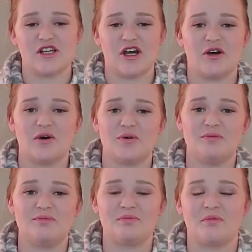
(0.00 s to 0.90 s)

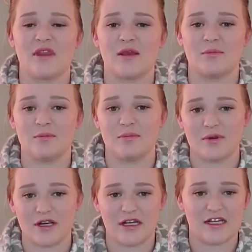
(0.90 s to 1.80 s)
So
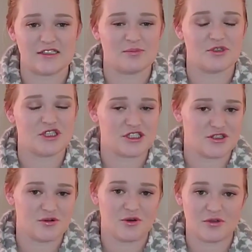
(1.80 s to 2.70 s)
it's a
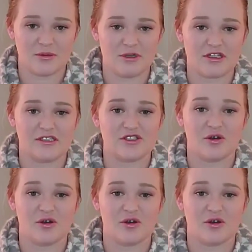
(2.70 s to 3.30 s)
progesterone only pill.